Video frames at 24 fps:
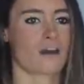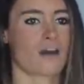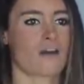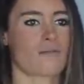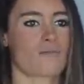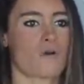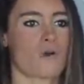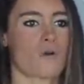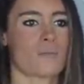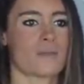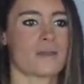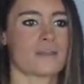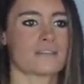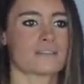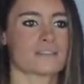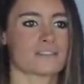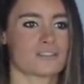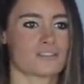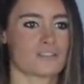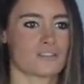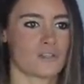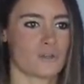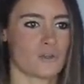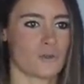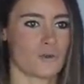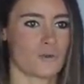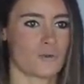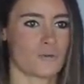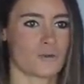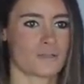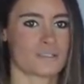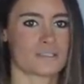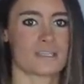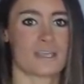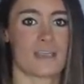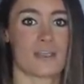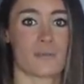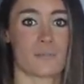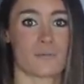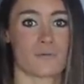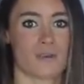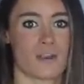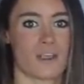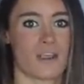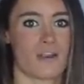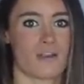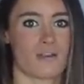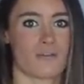a moment to say a
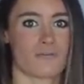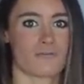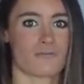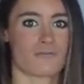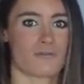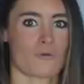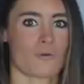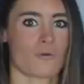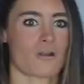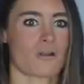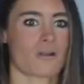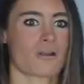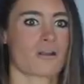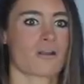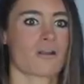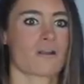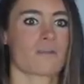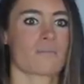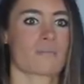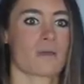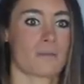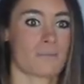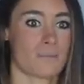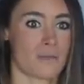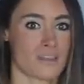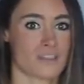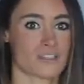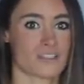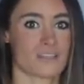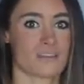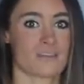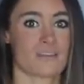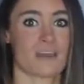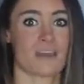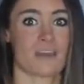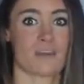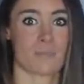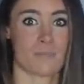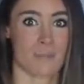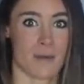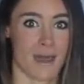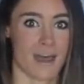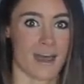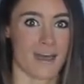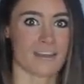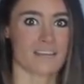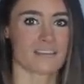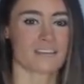prayer for my patient that had
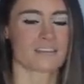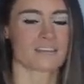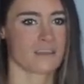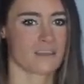passed,